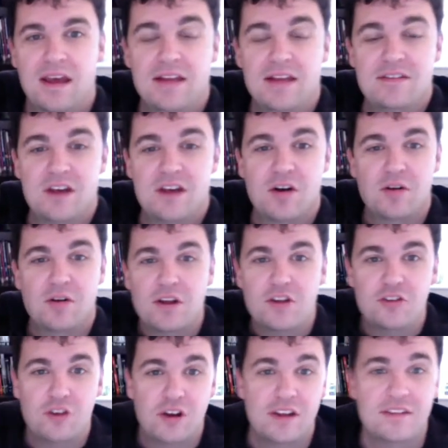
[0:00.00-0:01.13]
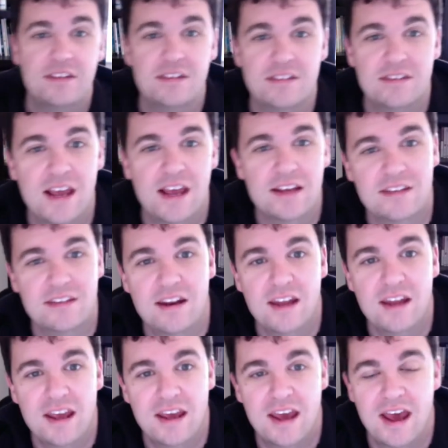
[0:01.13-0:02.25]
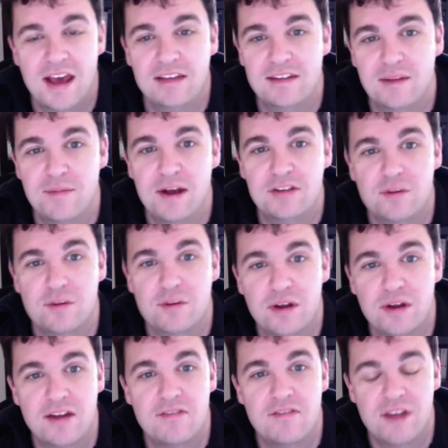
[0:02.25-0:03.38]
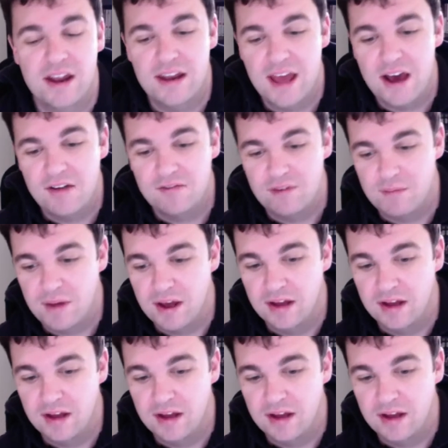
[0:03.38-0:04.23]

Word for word: And so join us this next Sunday as I'm actually bringing a friend out from a,